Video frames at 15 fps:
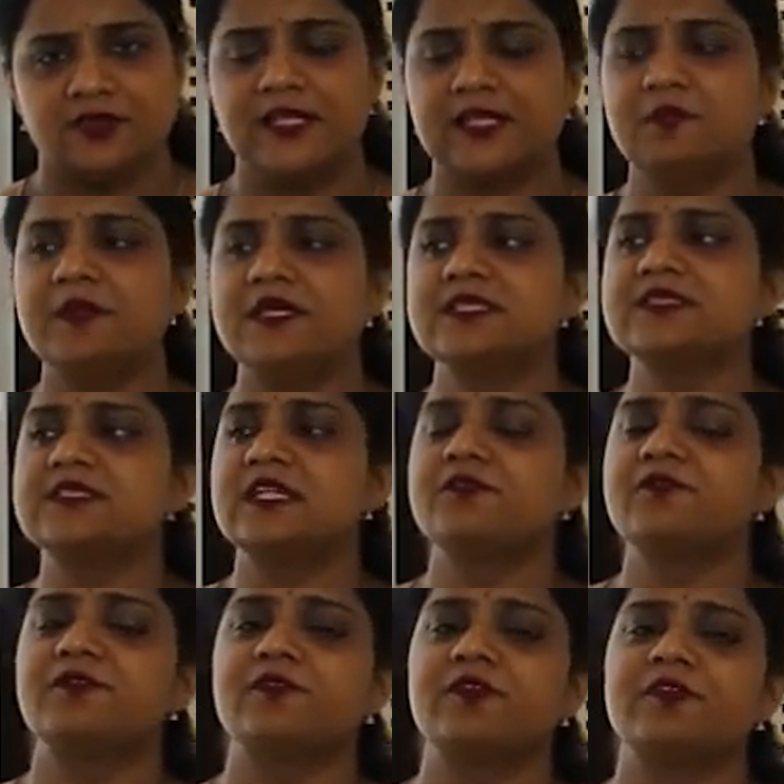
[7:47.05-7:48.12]
That means
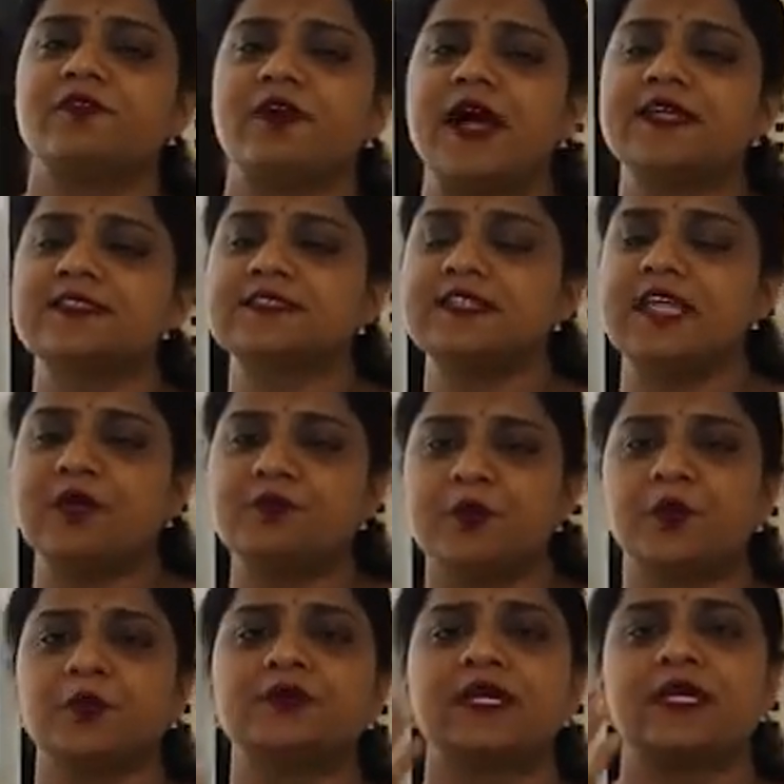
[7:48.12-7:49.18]
if I slap
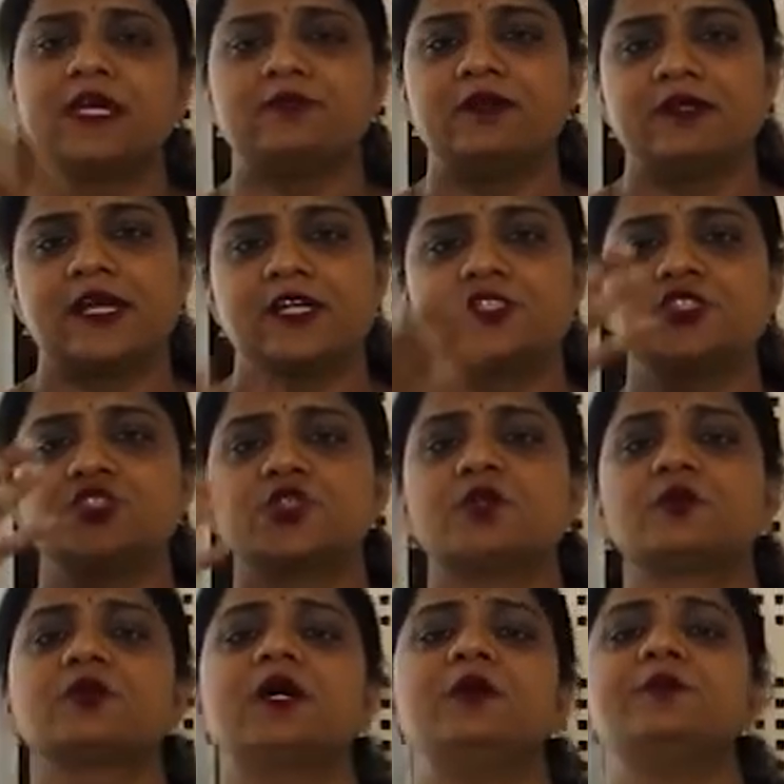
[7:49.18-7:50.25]
you, the equal reaction should
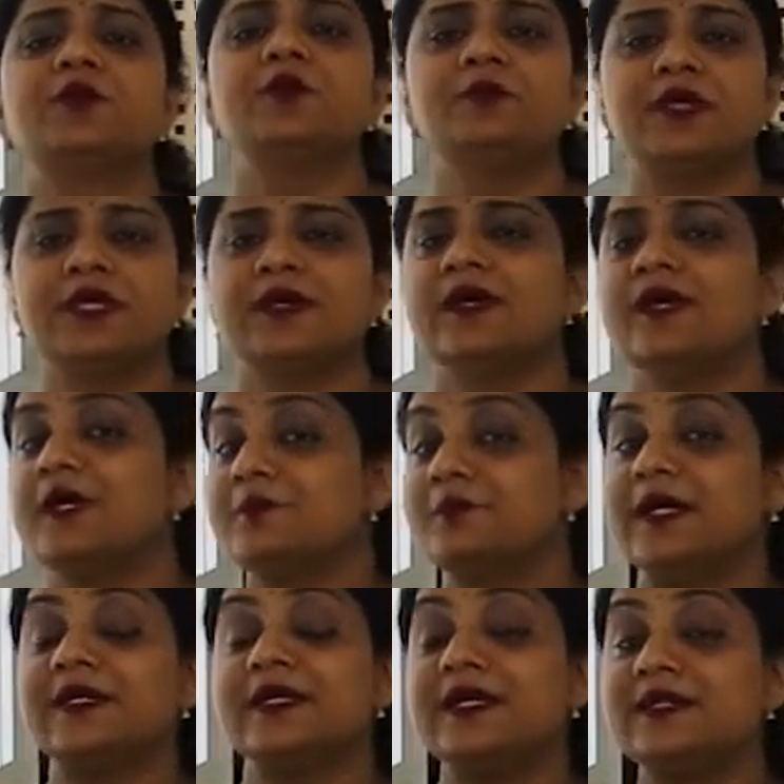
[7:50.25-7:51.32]
come to me,
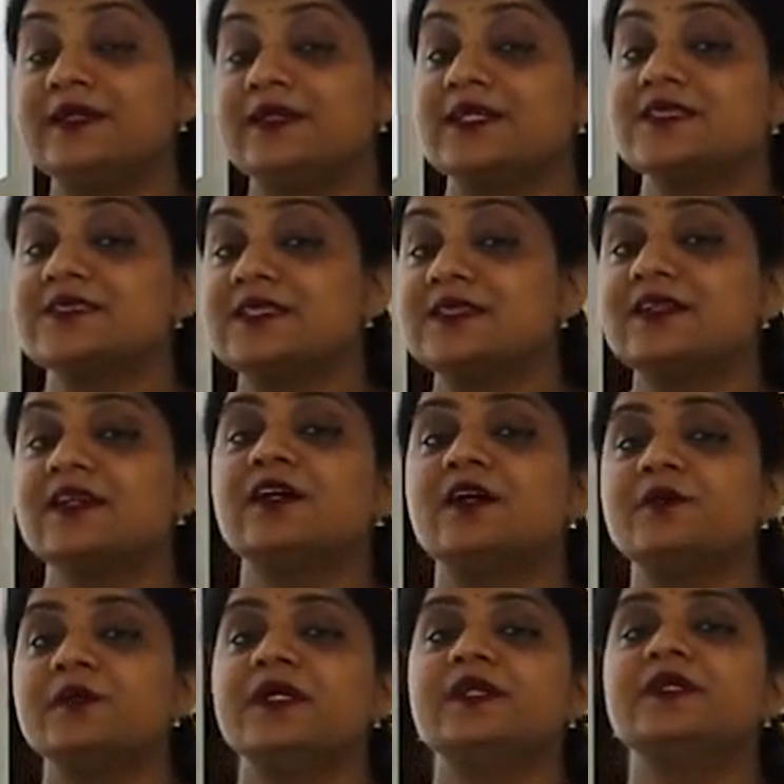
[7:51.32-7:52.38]
but it doesn't
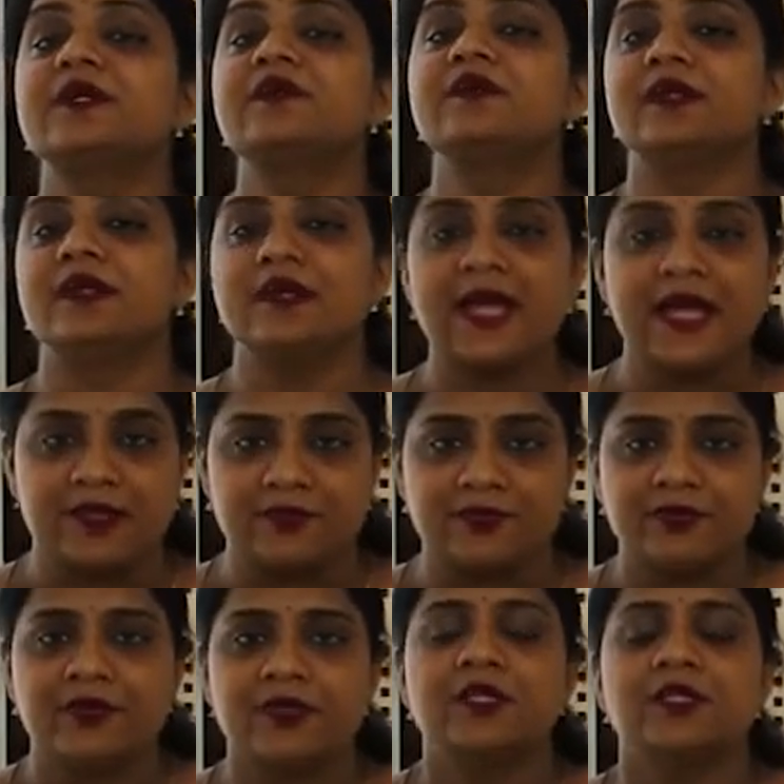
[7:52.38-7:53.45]
come in the real life.